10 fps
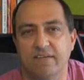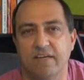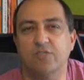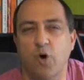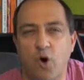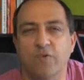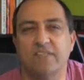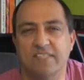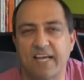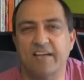It's all in the
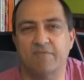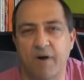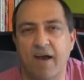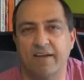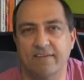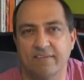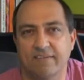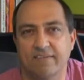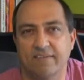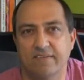state of mind.
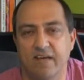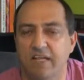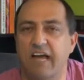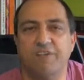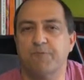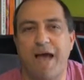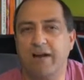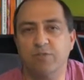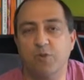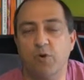Life's
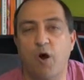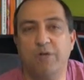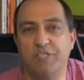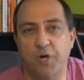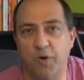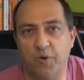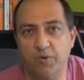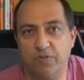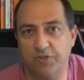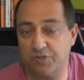battles don't always go
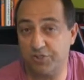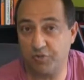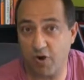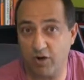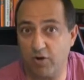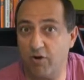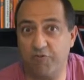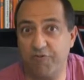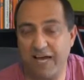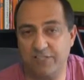to the stronger or
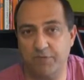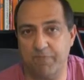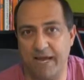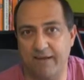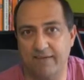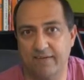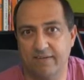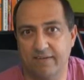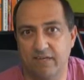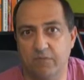faster man,
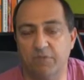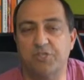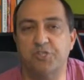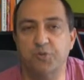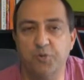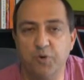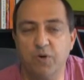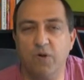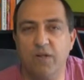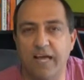but sooner
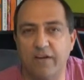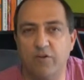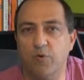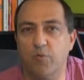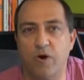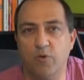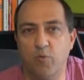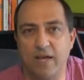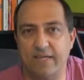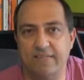or later the one who
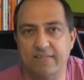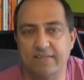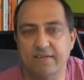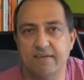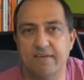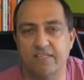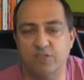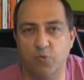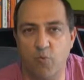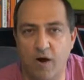wins is
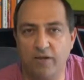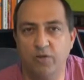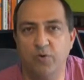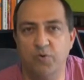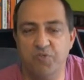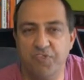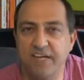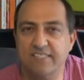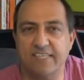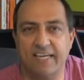the one who
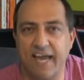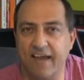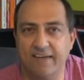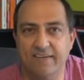thinks he can.